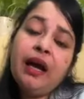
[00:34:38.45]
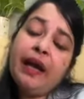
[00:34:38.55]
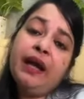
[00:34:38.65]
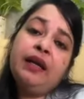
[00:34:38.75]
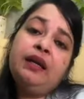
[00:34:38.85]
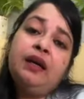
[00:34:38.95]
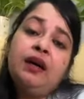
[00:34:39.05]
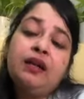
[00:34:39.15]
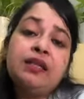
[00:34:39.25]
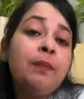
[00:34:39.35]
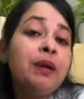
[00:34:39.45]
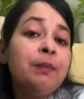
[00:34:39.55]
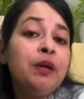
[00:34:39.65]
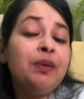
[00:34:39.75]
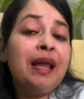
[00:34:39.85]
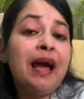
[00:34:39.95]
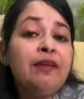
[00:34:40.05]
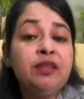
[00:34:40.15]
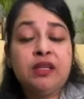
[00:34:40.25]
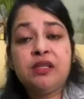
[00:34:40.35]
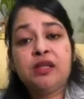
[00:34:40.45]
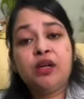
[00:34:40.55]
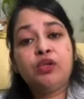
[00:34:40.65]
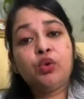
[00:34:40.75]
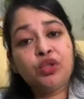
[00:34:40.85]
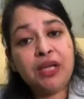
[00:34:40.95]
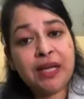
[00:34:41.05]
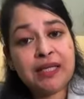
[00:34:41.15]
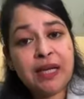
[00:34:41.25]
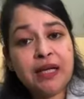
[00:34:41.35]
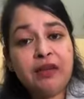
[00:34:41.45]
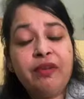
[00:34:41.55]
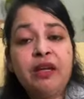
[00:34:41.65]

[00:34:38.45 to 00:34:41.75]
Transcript: And some people will have this social anxiety,